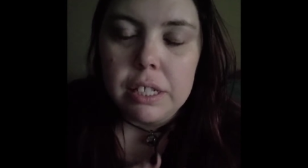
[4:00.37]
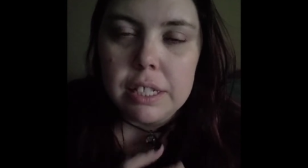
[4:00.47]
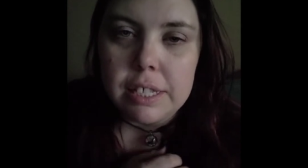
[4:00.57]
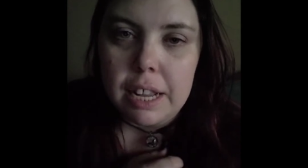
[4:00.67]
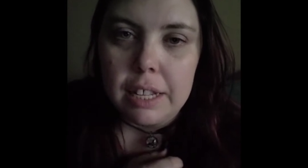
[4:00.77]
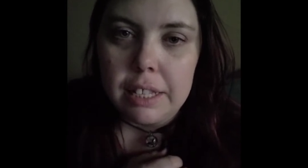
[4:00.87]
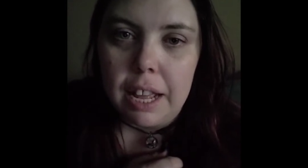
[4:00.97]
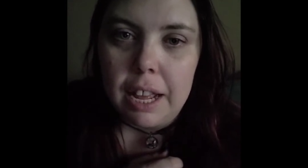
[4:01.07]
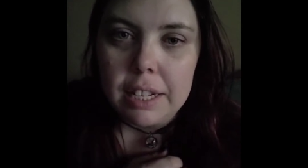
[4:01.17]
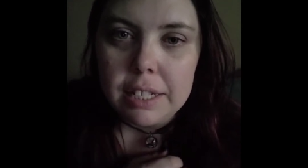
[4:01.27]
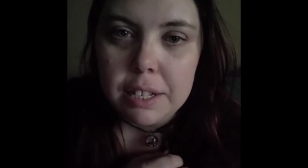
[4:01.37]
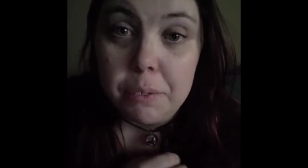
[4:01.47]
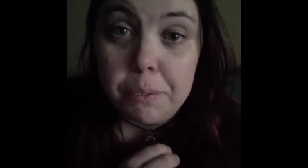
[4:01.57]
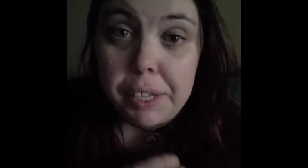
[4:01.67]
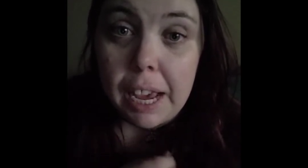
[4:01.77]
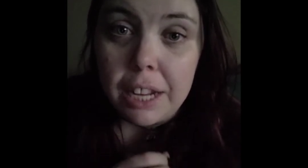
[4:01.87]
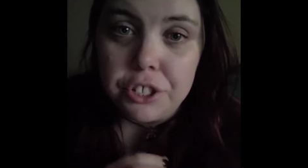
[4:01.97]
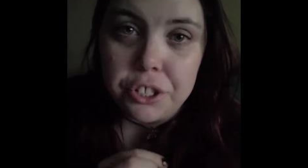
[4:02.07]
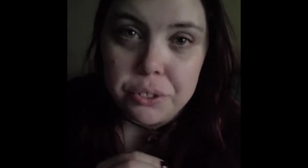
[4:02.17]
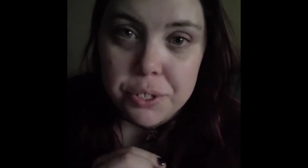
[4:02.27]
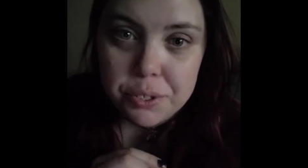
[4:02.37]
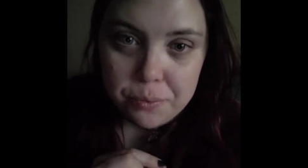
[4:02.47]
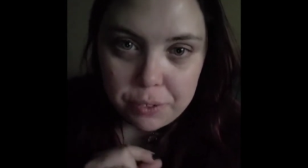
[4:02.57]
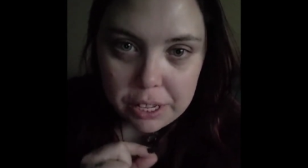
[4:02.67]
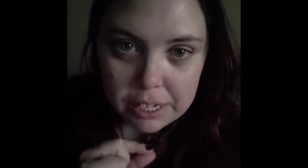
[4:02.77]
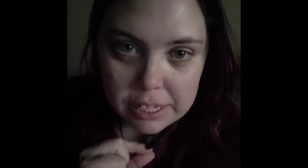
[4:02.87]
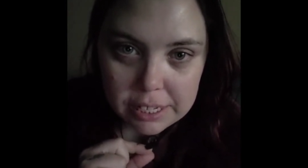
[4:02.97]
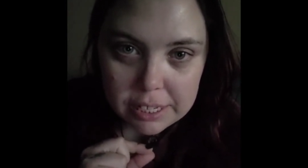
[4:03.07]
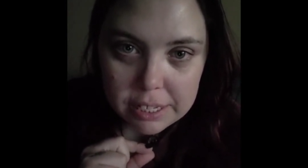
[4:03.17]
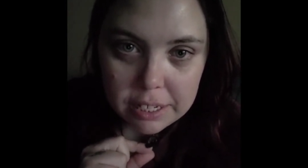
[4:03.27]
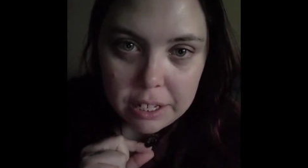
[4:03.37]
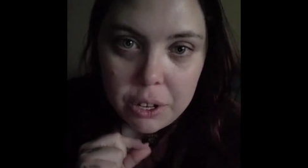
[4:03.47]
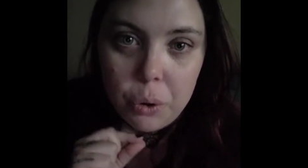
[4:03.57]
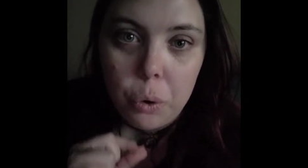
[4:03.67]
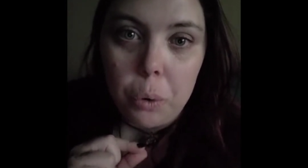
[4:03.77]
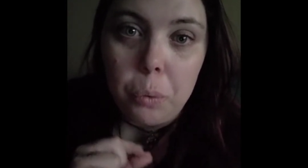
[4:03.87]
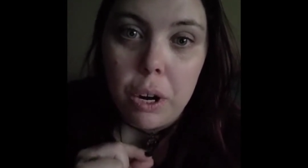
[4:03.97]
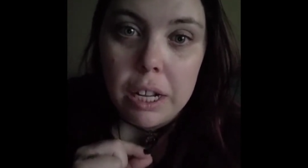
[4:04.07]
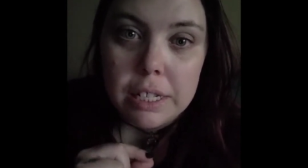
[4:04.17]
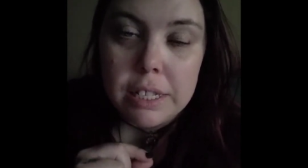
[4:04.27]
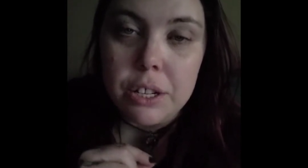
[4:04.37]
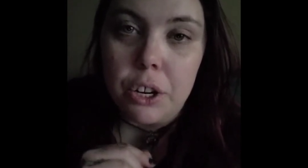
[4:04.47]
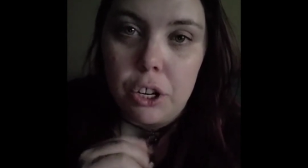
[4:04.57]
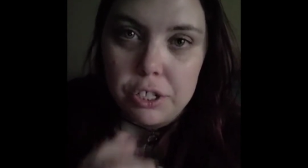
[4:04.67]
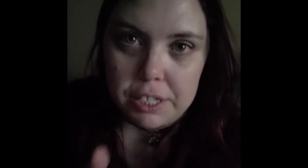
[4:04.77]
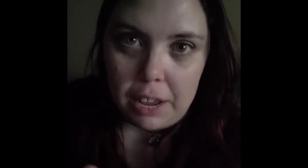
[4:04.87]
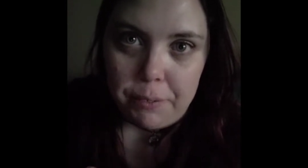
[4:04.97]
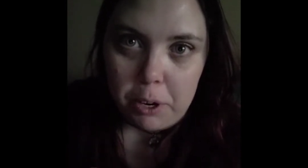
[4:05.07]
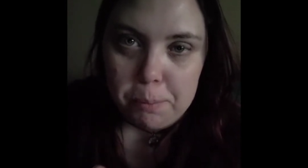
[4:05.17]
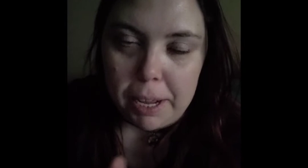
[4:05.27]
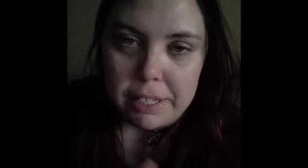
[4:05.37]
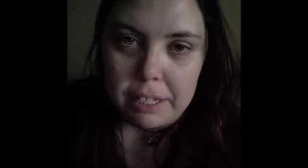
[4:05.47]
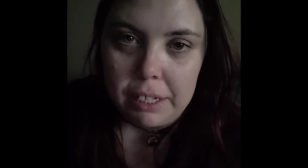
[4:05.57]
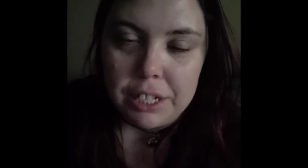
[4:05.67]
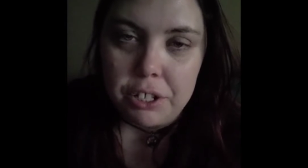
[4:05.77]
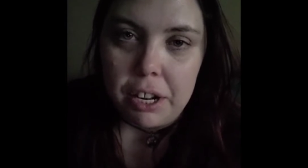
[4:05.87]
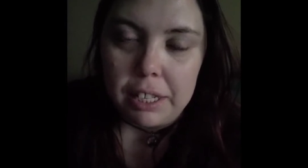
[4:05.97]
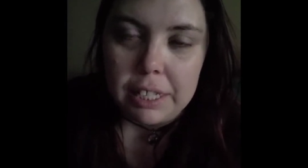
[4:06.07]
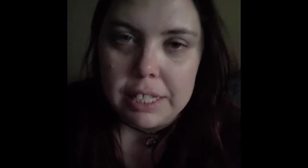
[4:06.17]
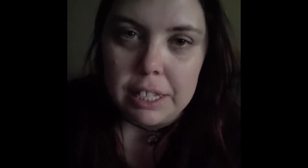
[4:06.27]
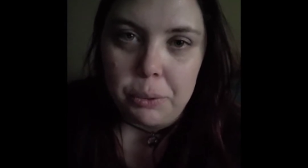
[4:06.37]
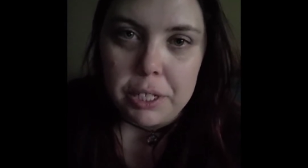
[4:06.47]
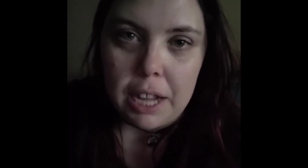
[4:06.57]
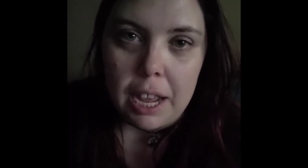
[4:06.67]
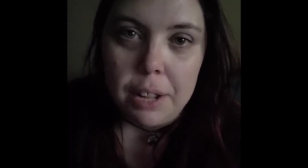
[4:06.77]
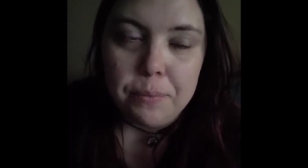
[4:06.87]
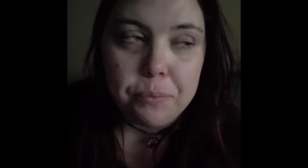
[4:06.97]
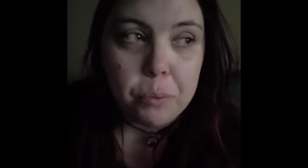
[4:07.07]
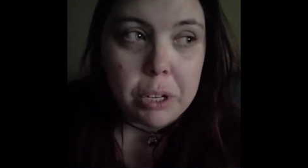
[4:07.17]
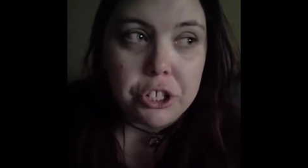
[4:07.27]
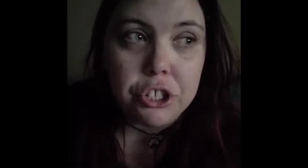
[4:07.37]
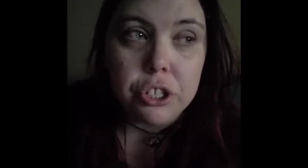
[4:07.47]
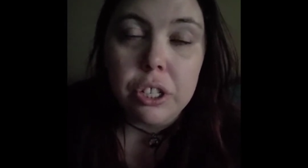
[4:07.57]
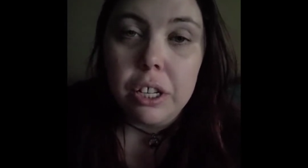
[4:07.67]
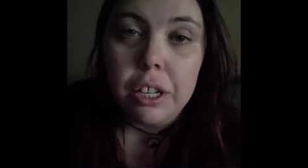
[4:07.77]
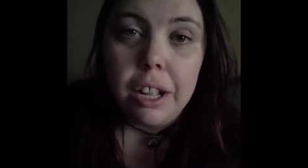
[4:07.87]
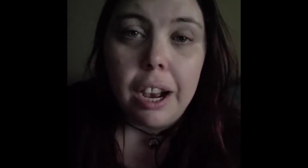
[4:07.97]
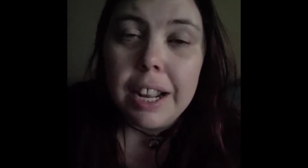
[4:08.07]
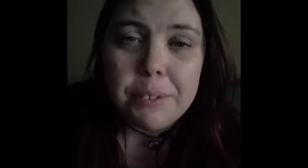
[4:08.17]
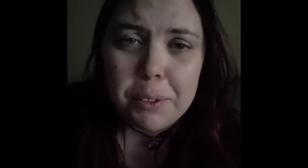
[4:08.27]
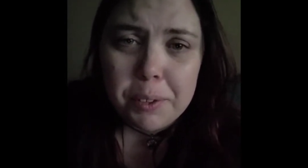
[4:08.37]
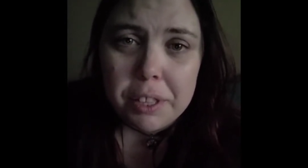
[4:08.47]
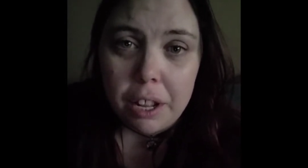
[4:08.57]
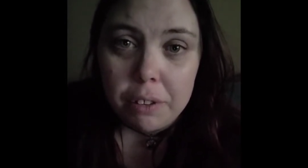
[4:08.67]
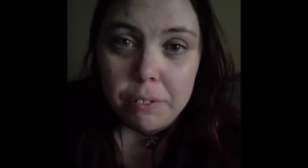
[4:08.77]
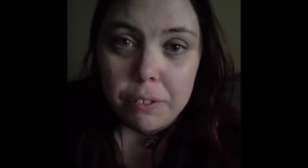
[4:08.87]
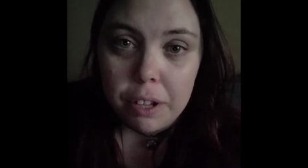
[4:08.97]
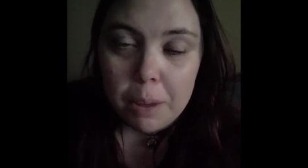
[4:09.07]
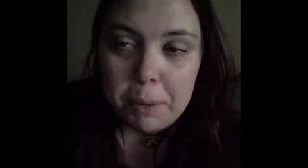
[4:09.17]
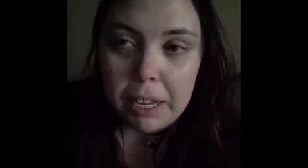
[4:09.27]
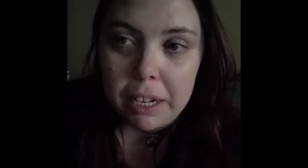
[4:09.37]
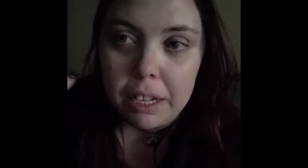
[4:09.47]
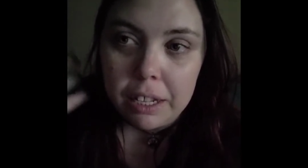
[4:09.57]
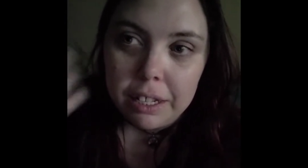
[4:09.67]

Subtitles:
said that V8 juice was her savior basically during this liquid diet, which I never even thought of. I mean,